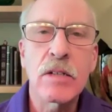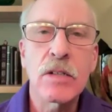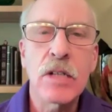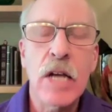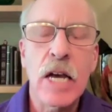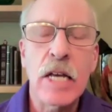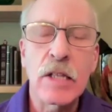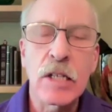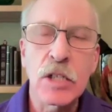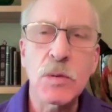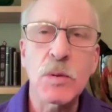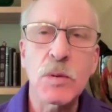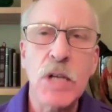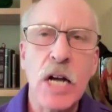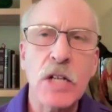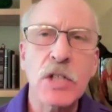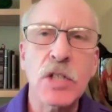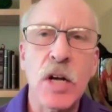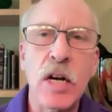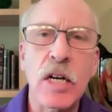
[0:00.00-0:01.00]
And this was
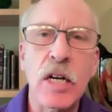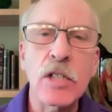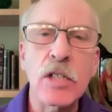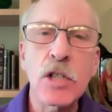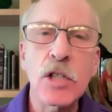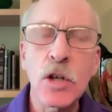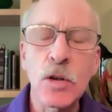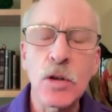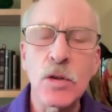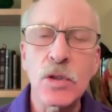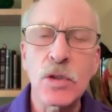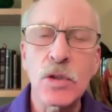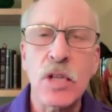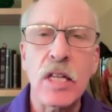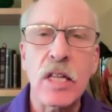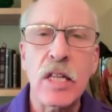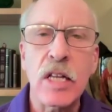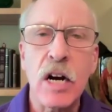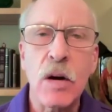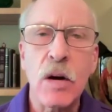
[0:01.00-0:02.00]
actually on a Tuesday
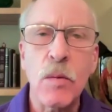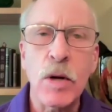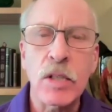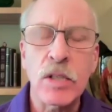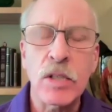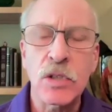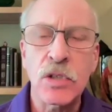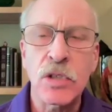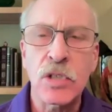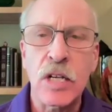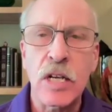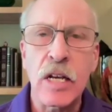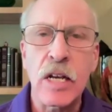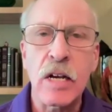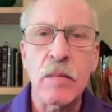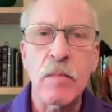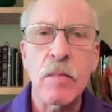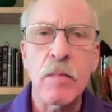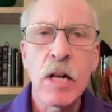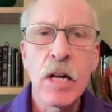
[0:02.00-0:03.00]
that I went to see
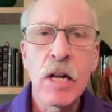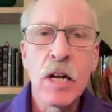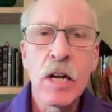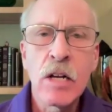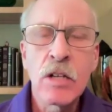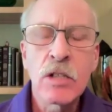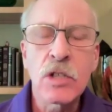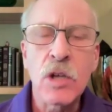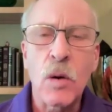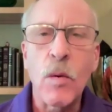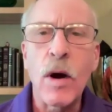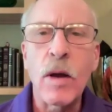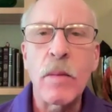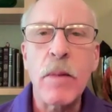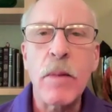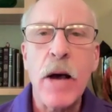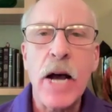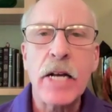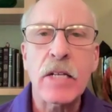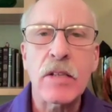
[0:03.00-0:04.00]
him. So I went
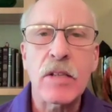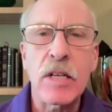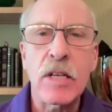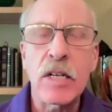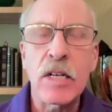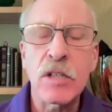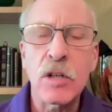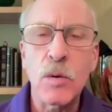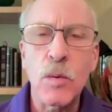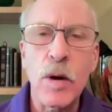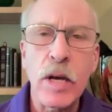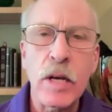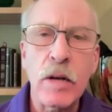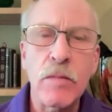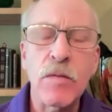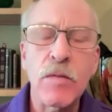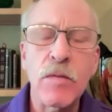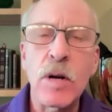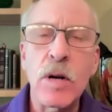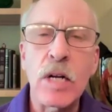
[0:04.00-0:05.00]
back at the end of the week, a
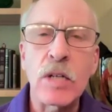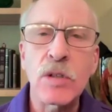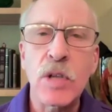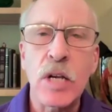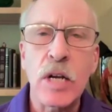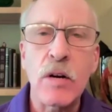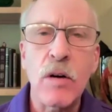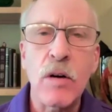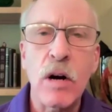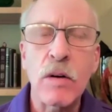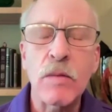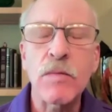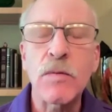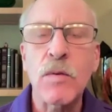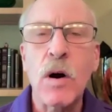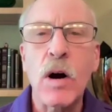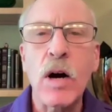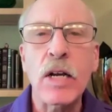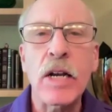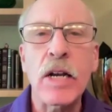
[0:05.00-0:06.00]
few days later on a
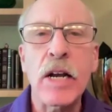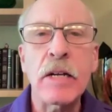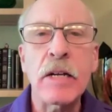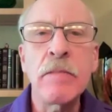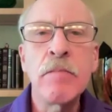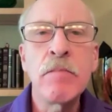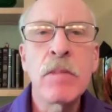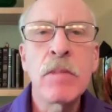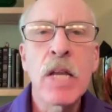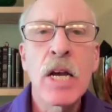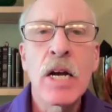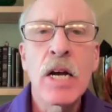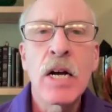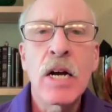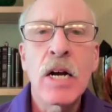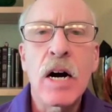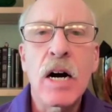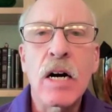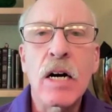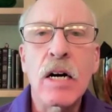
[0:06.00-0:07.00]
Friday.
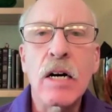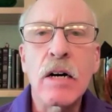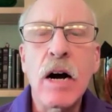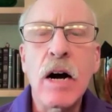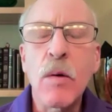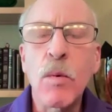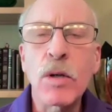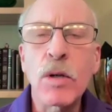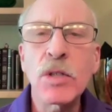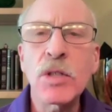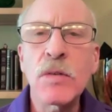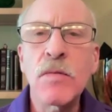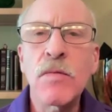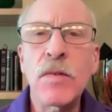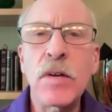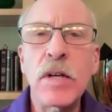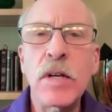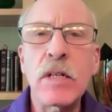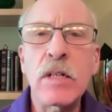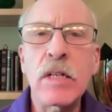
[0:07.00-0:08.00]
I wasn't
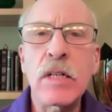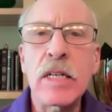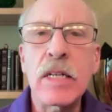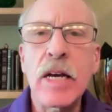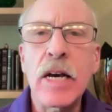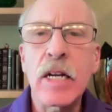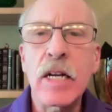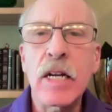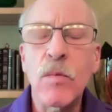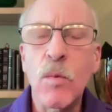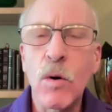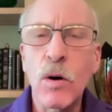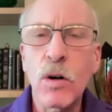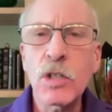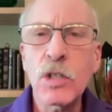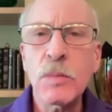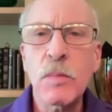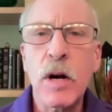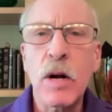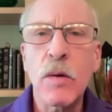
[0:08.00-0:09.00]
feeling any
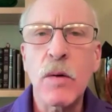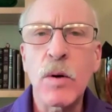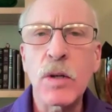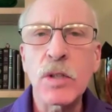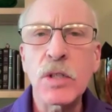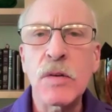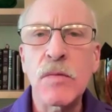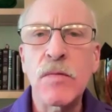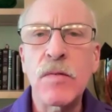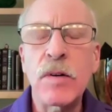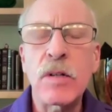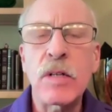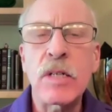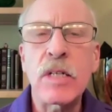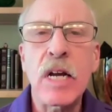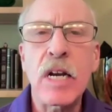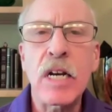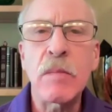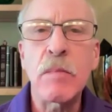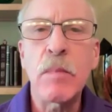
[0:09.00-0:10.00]
worse, but I wasn't feeling
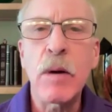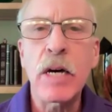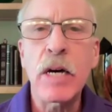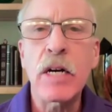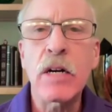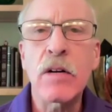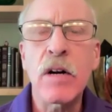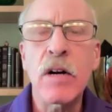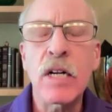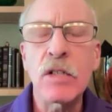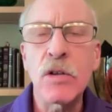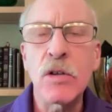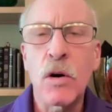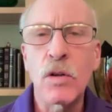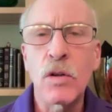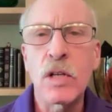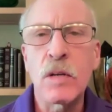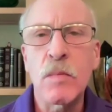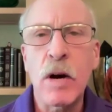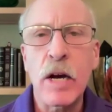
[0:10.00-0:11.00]
any better. And I
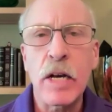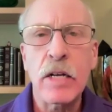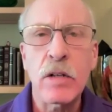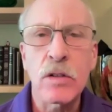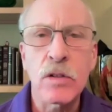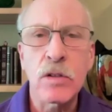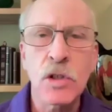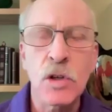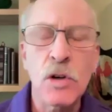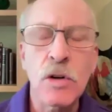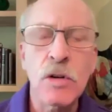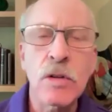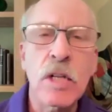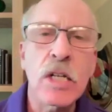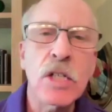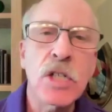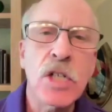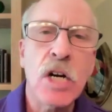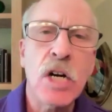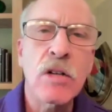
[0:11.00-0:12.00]
told him my concern that
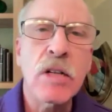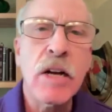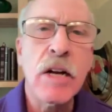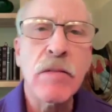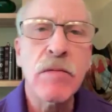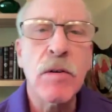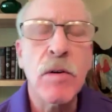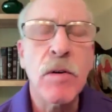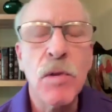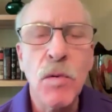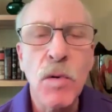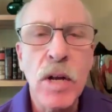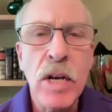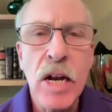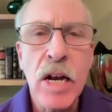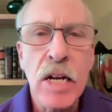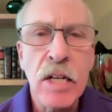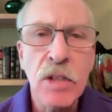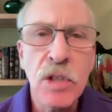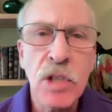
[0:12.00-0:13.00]
generally after 3
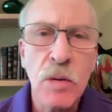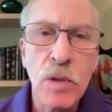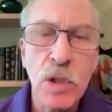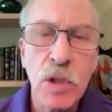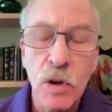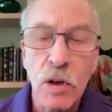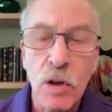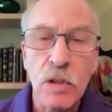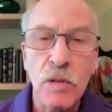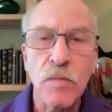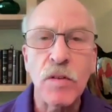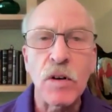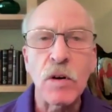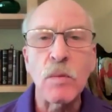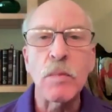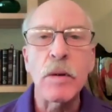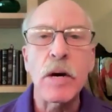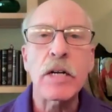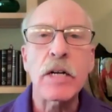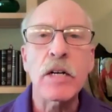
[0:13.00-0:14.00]
days, I would start to feel
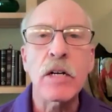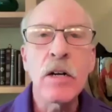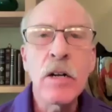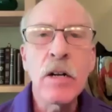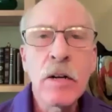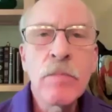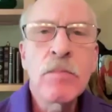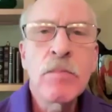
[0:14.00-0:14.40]
better.